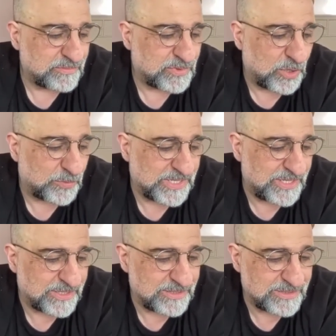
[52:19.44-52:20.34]

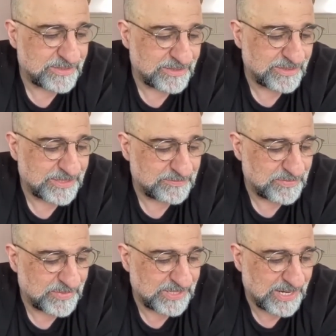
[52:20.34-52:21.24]
comedy and
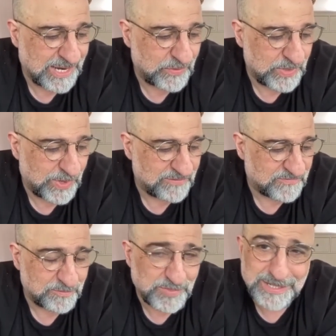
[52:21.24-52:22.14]
how he went
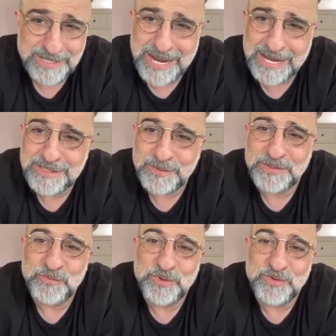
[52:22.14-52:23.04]
from being an actor
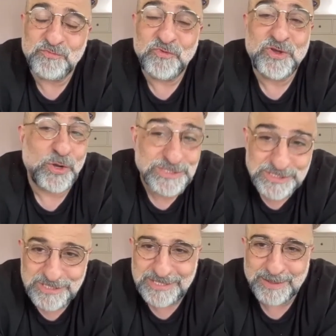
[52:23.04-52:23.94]
that would
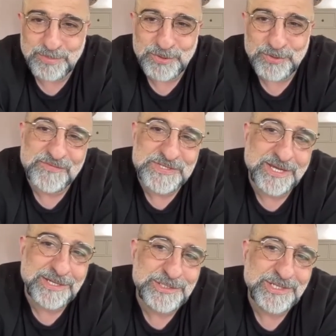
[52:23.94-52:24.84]
constantly get booed off
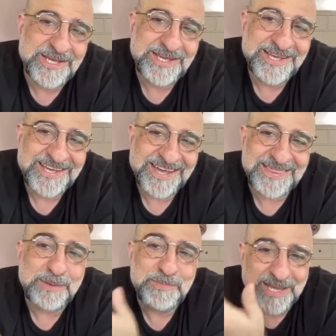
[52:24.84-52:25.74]
stage
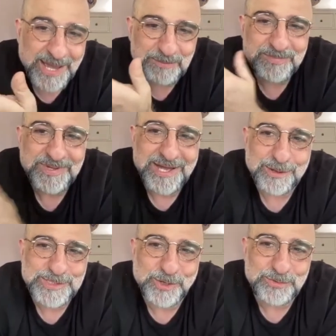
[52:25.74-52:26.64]
and then became a
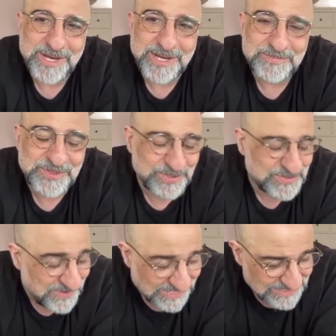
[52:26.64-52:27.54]
household name. So
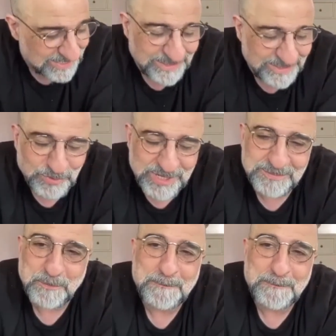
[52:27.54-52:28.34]
it's a fascinating read.